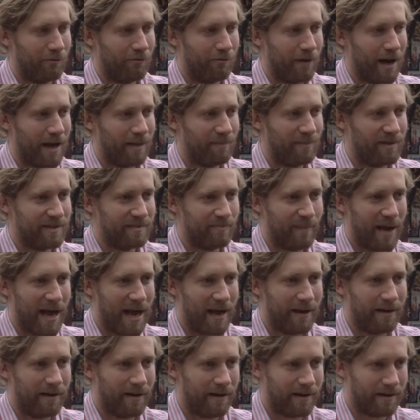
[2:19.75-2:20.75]
rape is
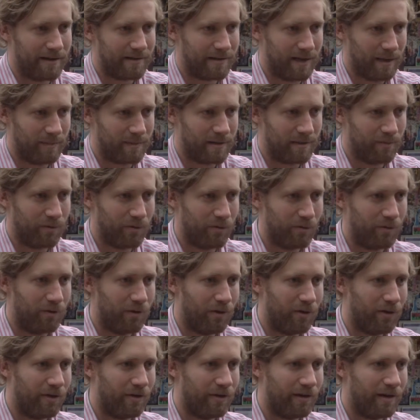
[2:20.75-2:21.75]
bad and unacceptable,
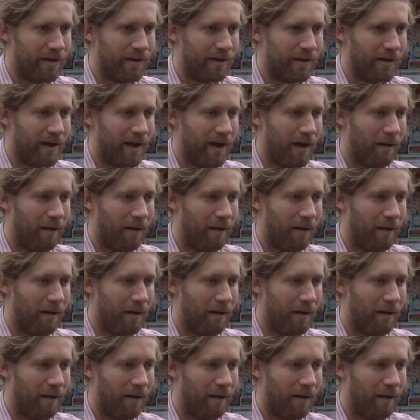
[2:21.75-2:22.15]
or that